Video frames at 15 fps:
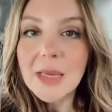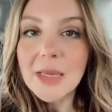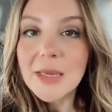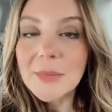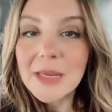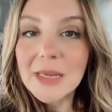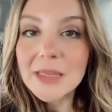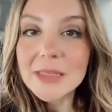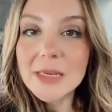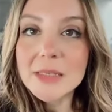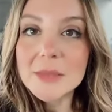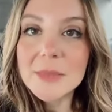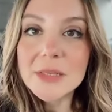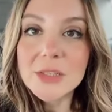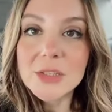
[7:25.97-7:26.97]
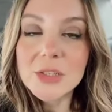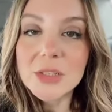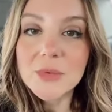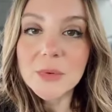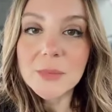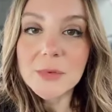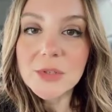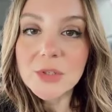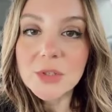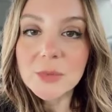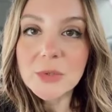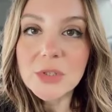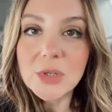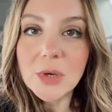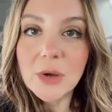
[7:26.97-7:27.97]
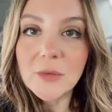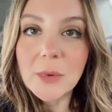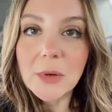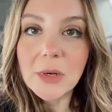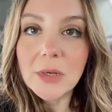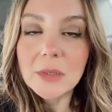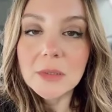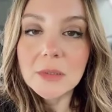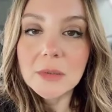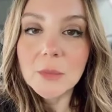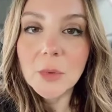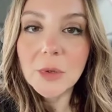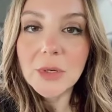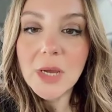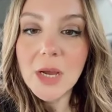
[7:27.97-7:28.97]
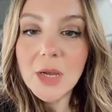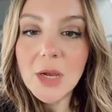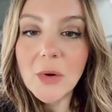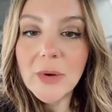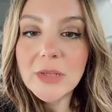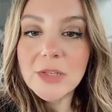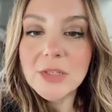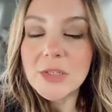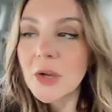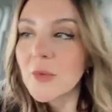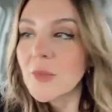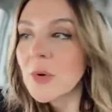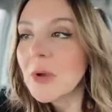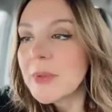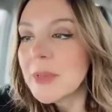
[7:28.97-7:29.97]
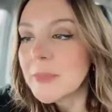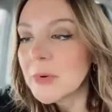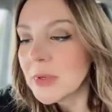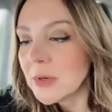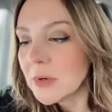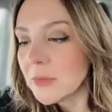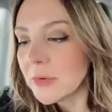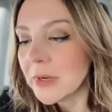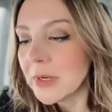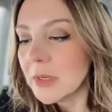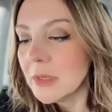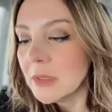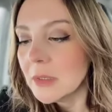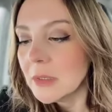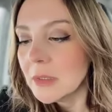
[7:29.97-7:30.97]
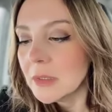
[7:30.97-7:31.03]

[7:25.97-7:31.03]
I keep getting text messages from the stupid softball. We're not going to softball, people. Get over it.